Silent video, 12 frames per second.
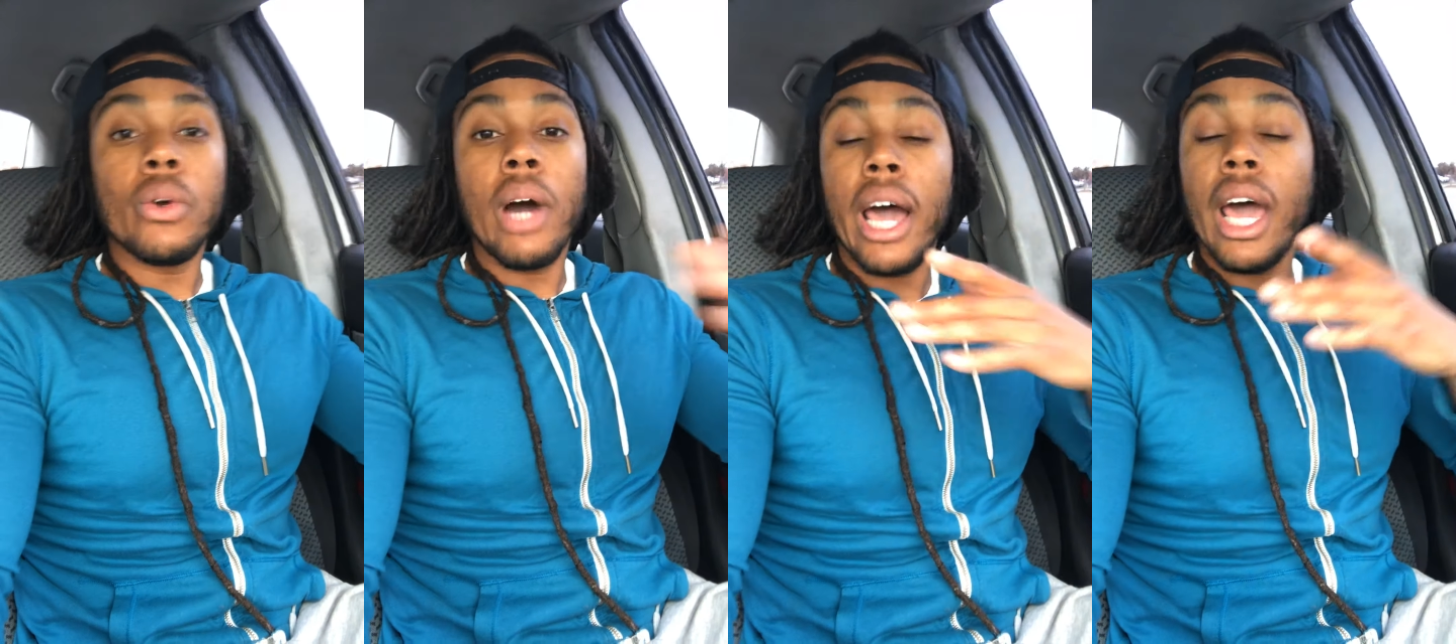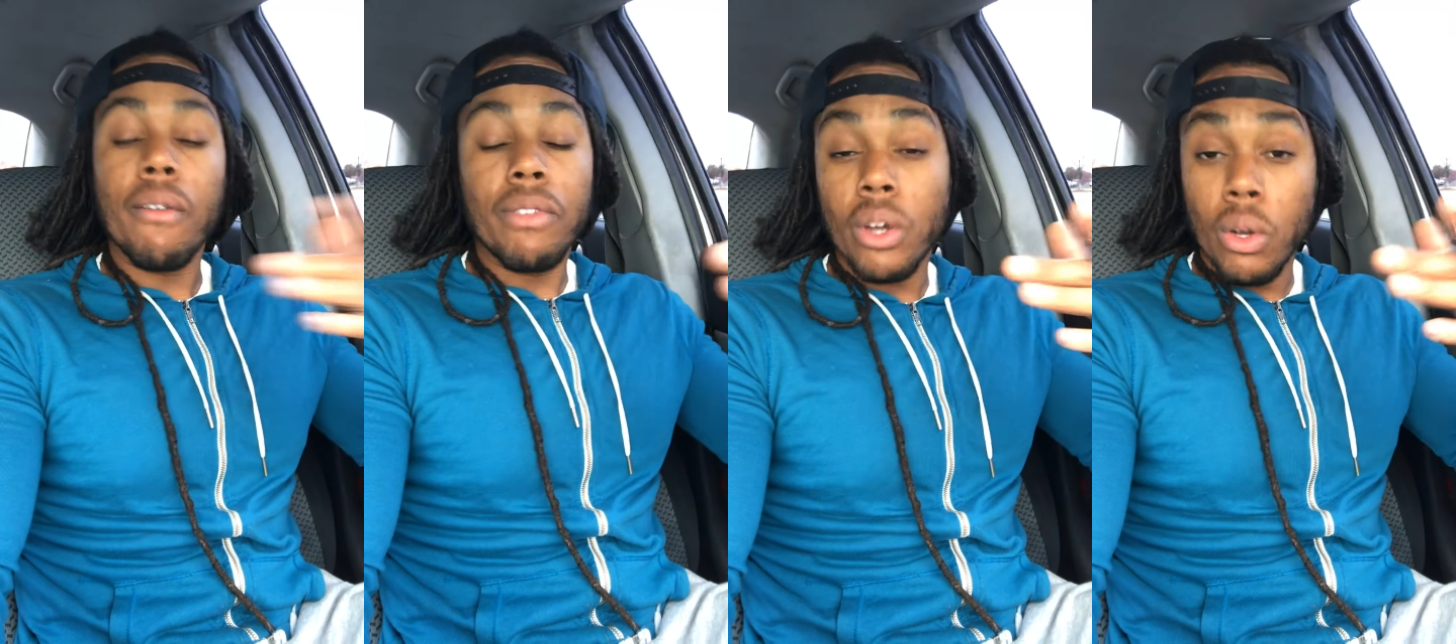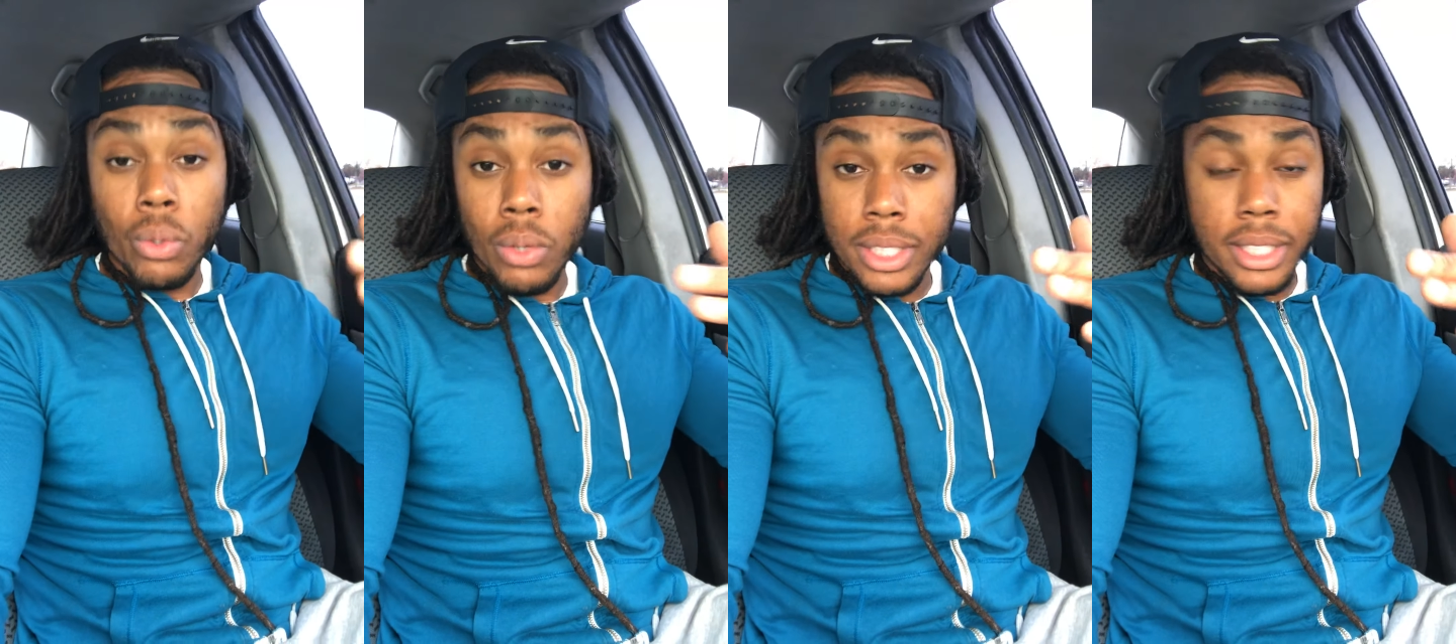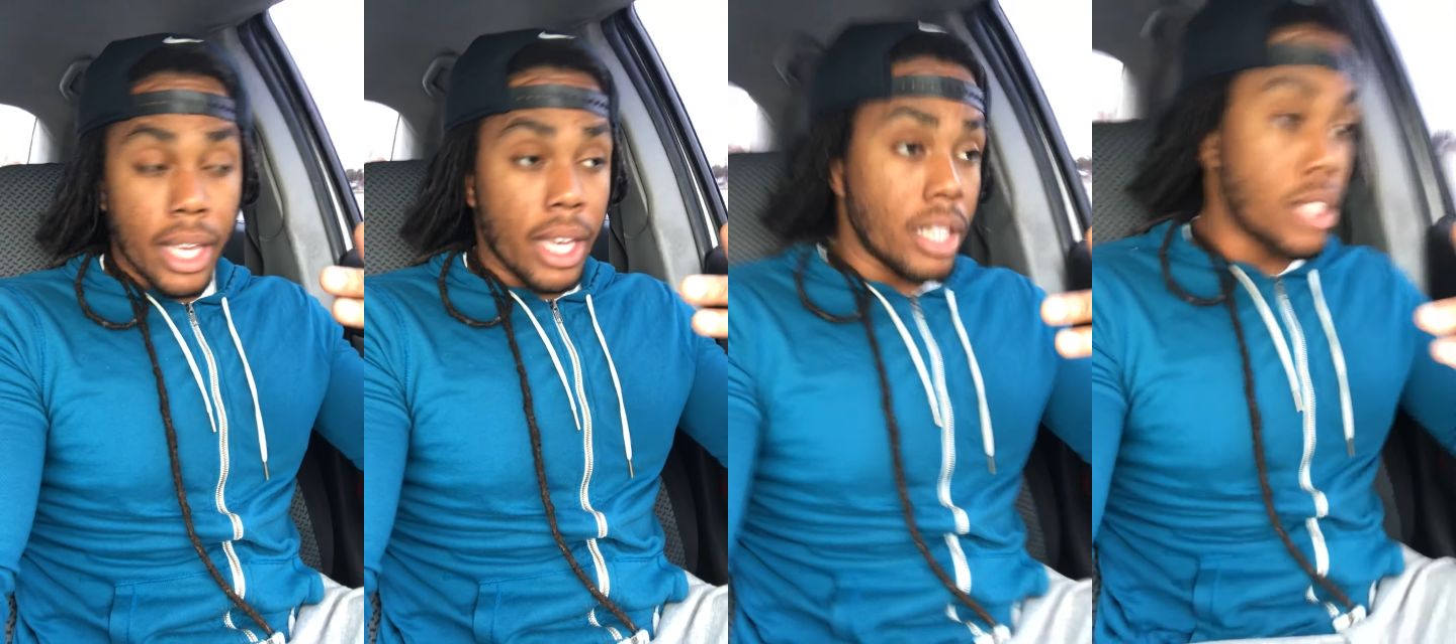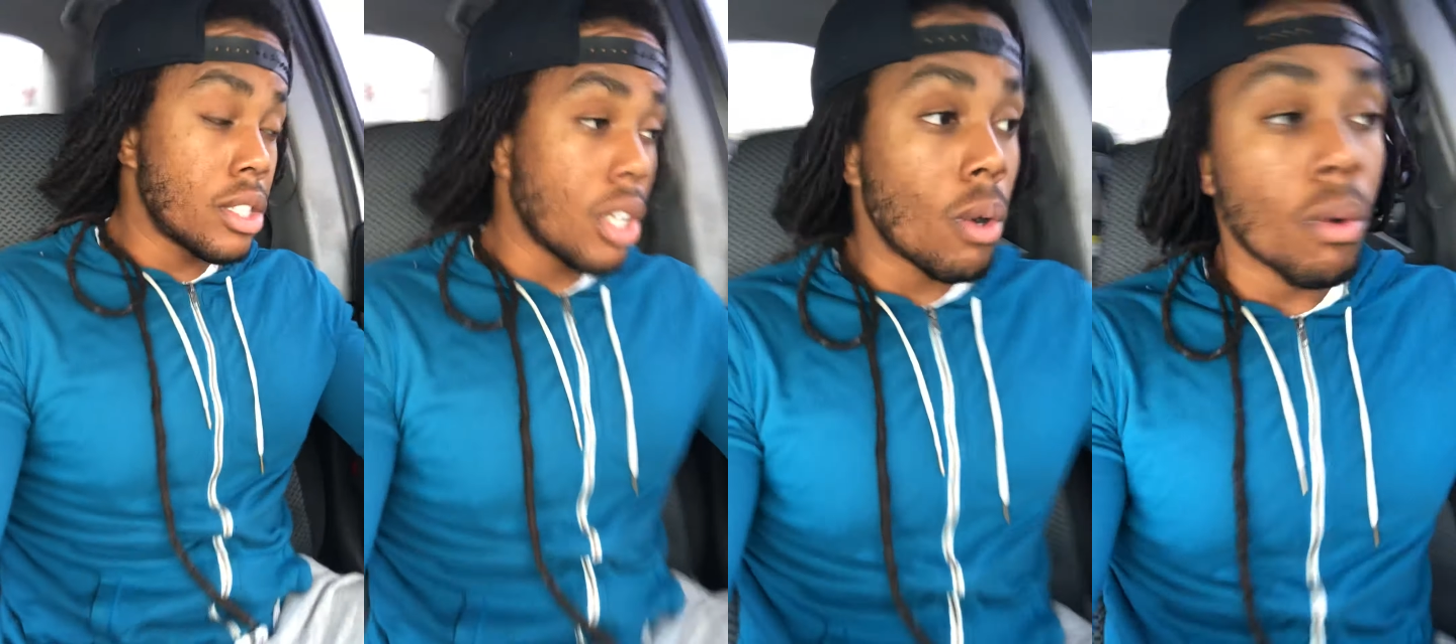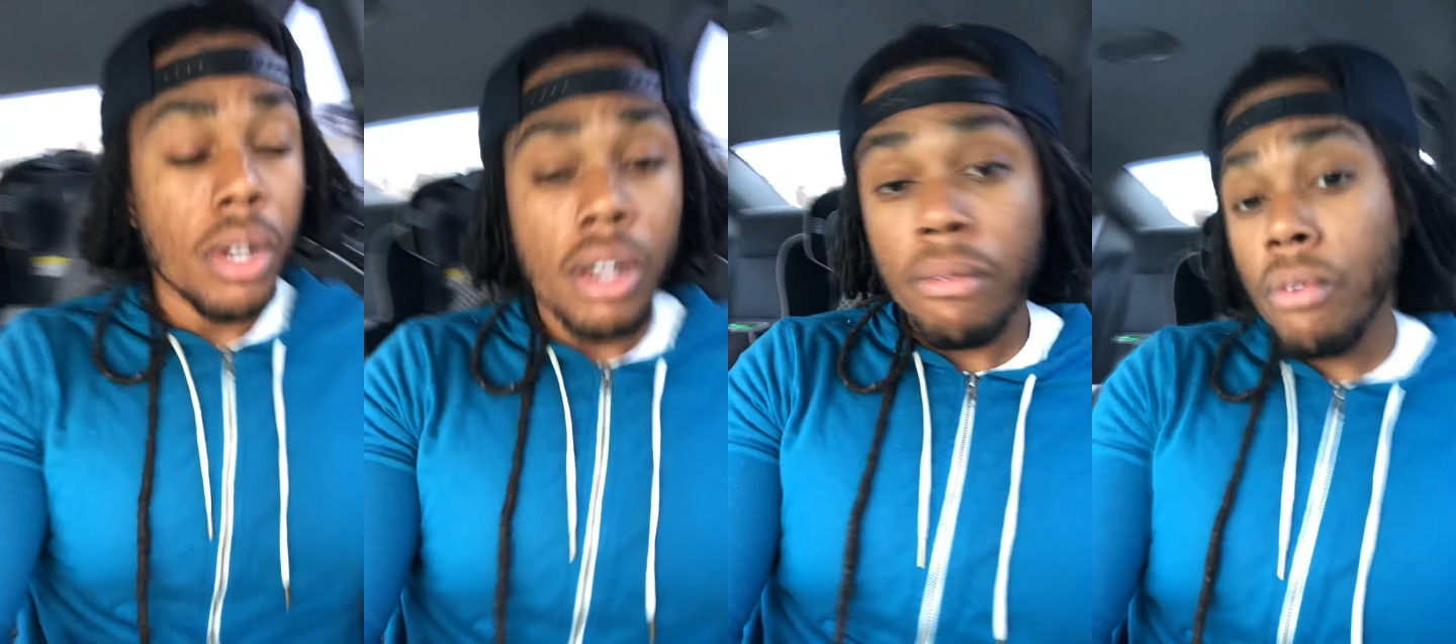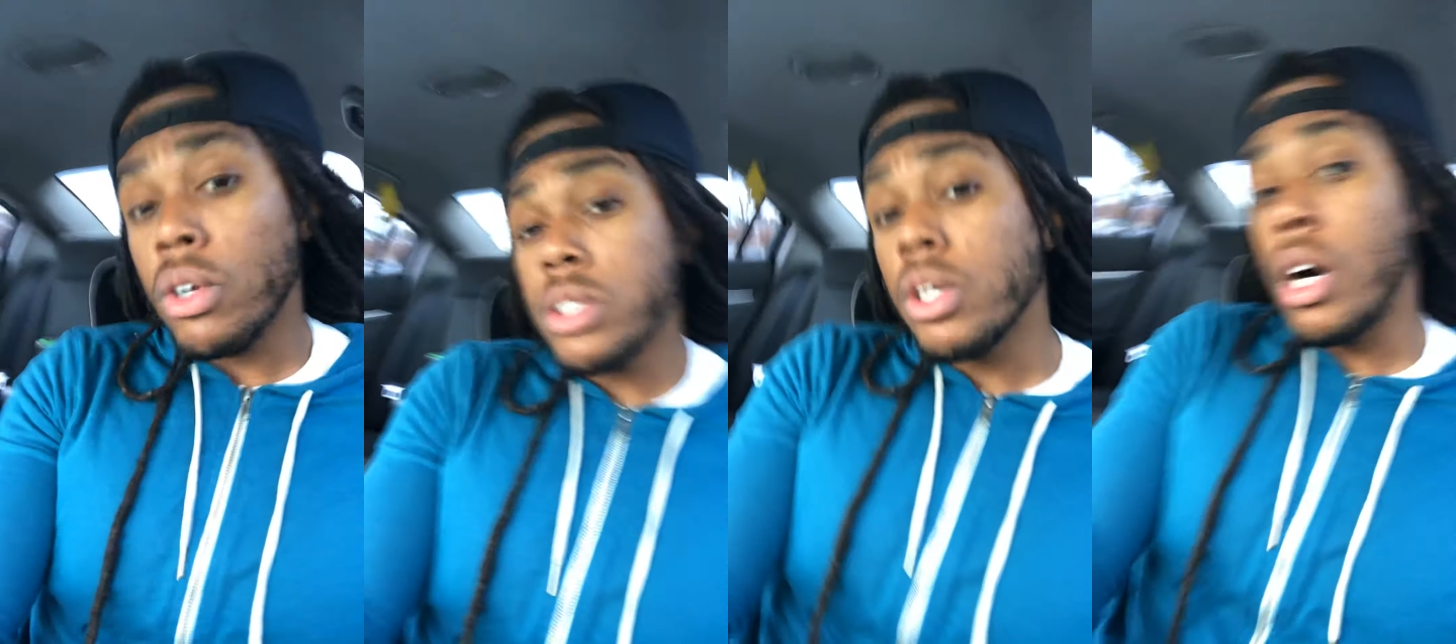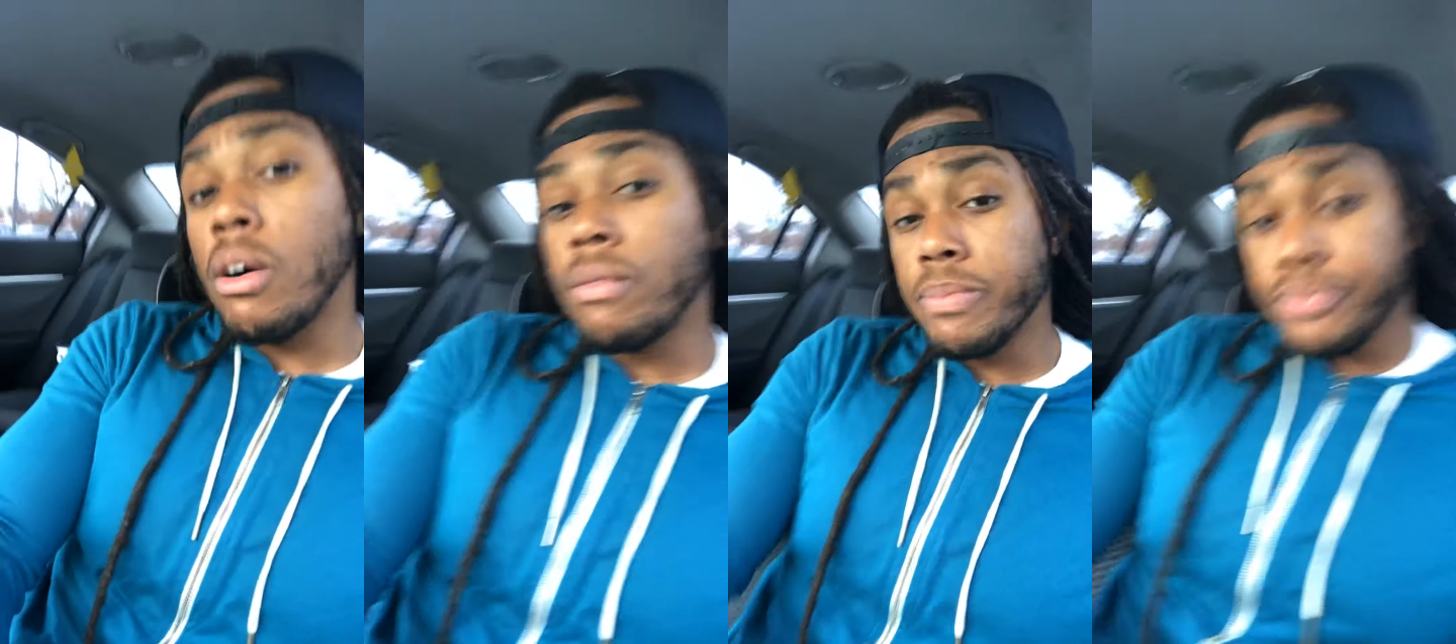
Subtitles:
I have to go through a stage. So first off,